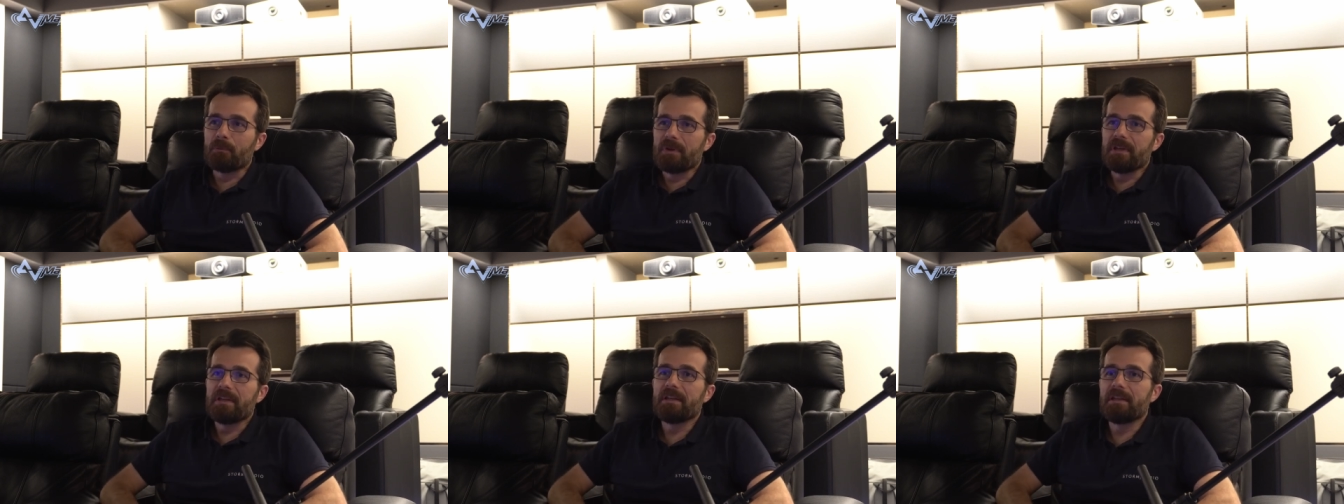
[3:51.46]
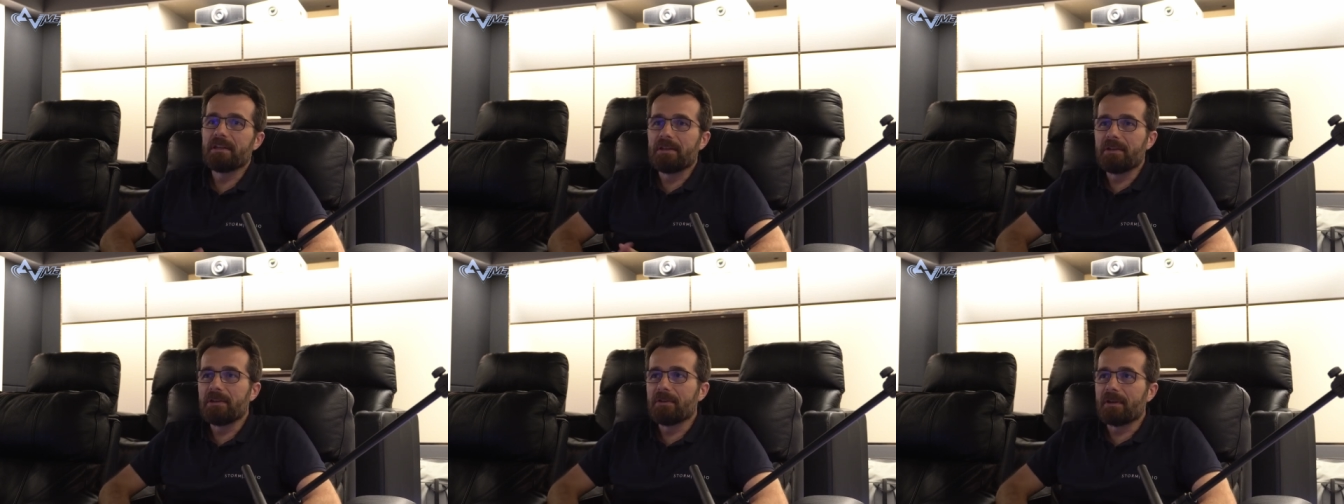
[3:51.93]

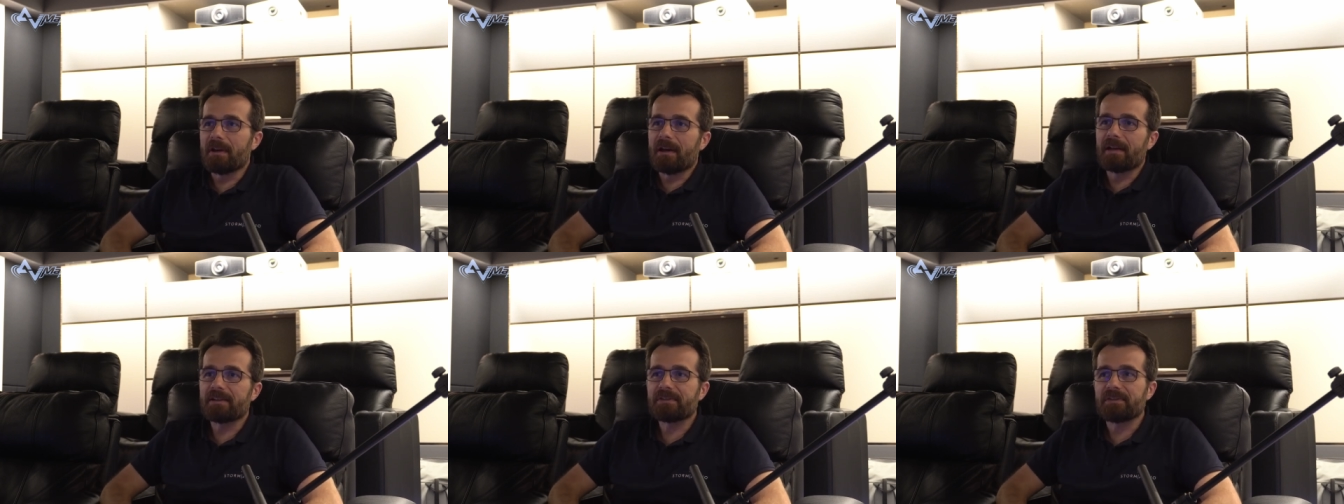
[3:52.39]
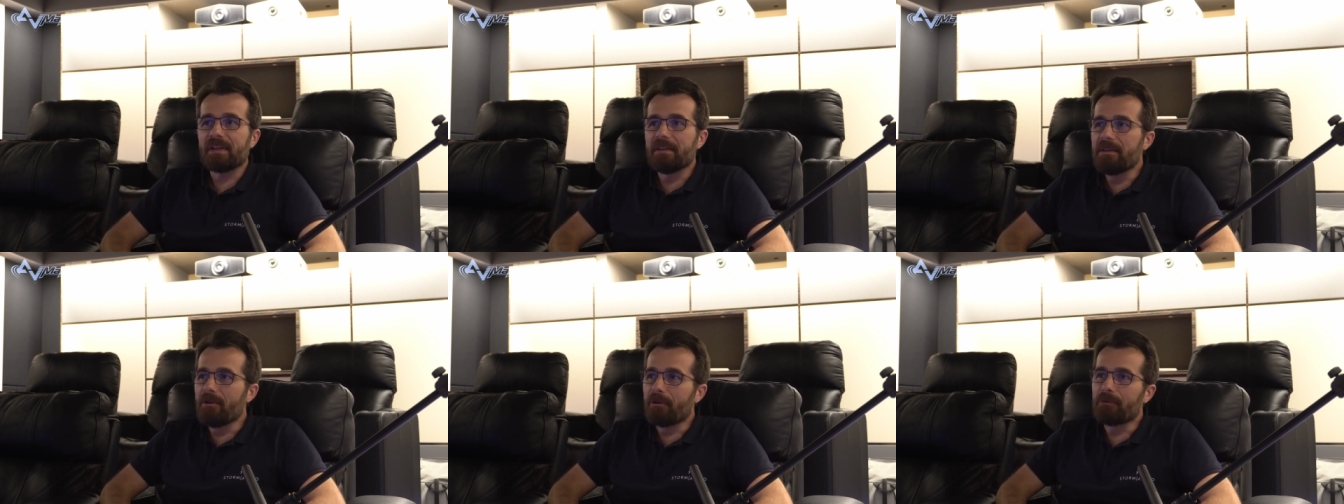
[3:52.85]
we as
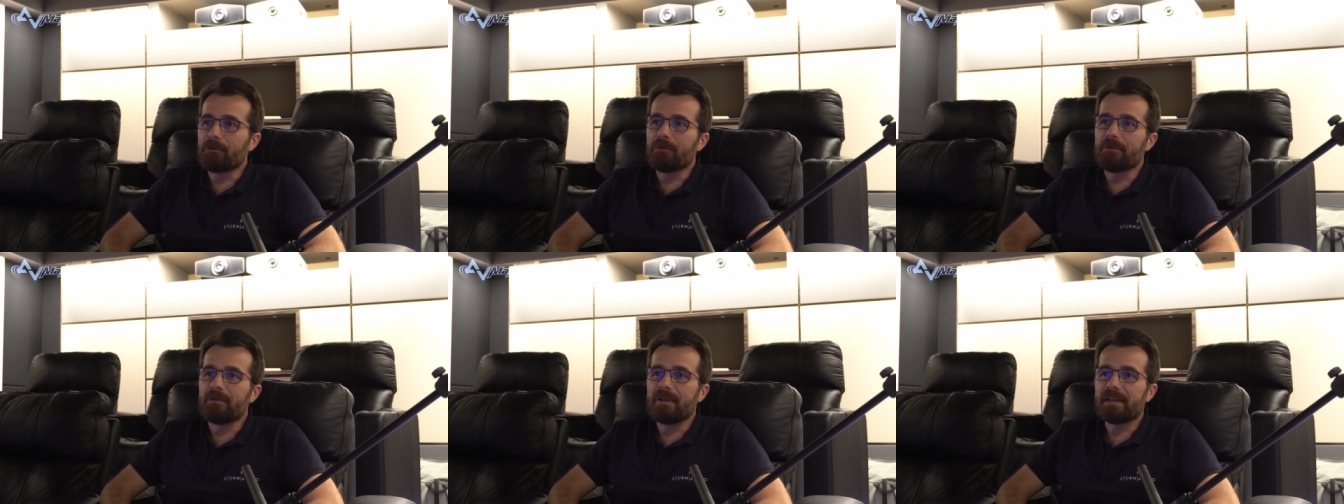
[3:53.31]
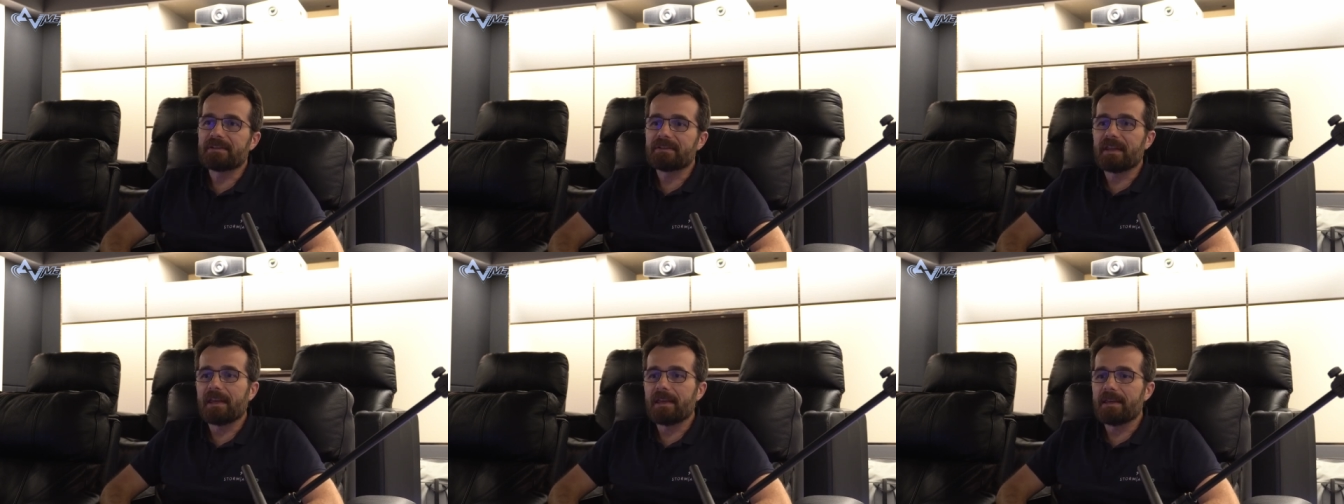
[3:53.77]
any other let's
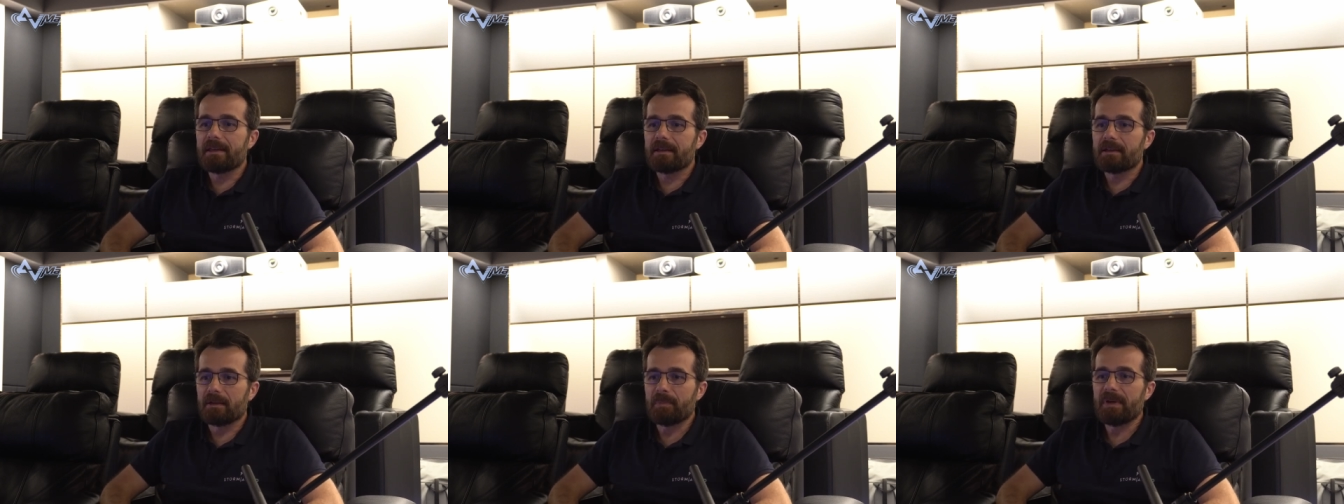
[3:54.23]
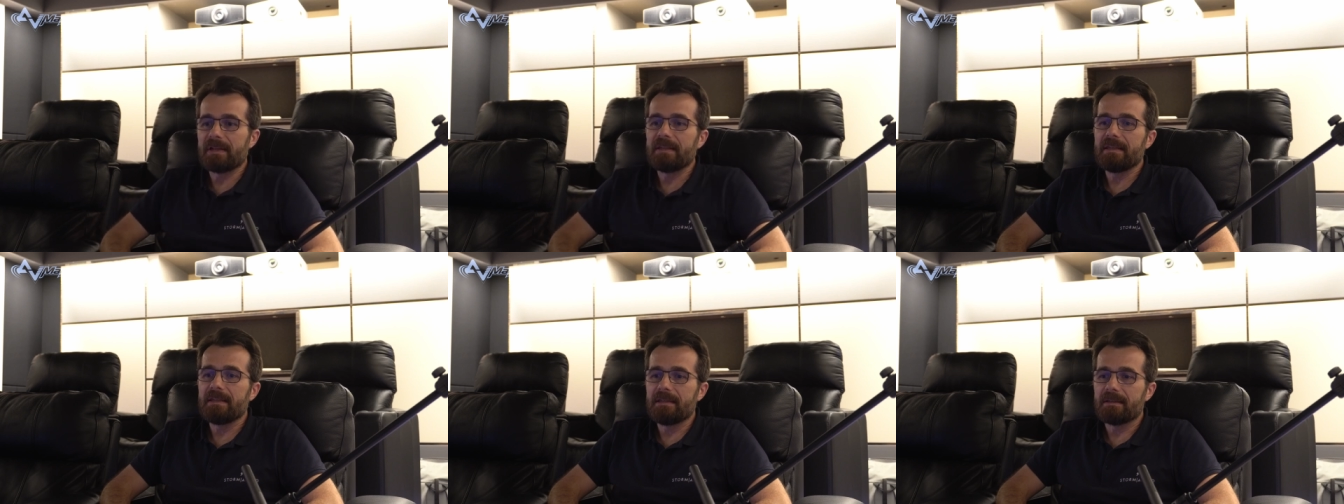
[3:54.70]
say
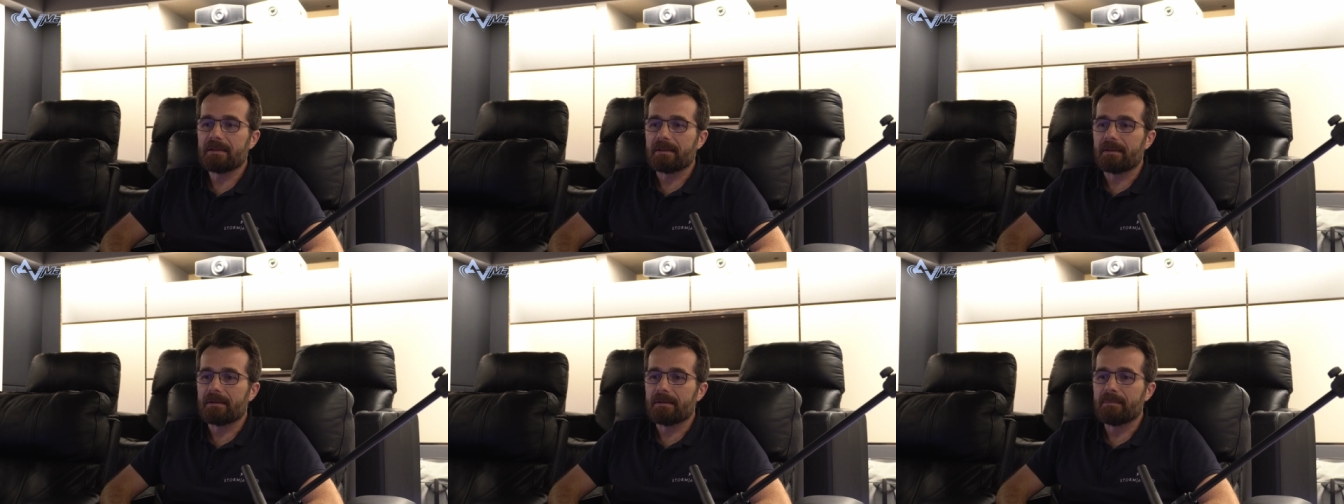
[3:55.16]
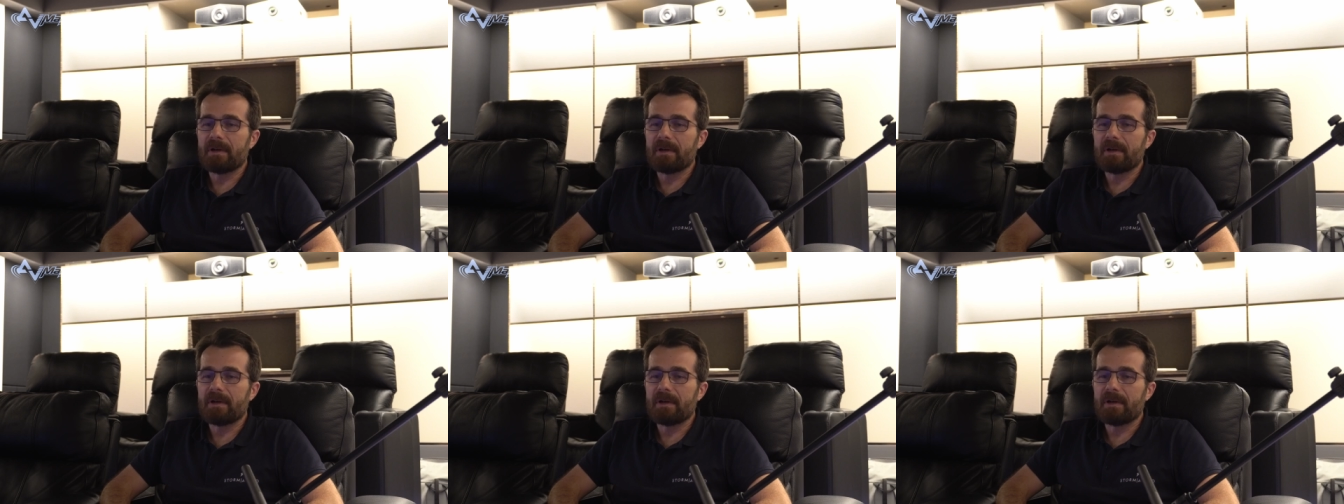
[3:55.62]
company uh,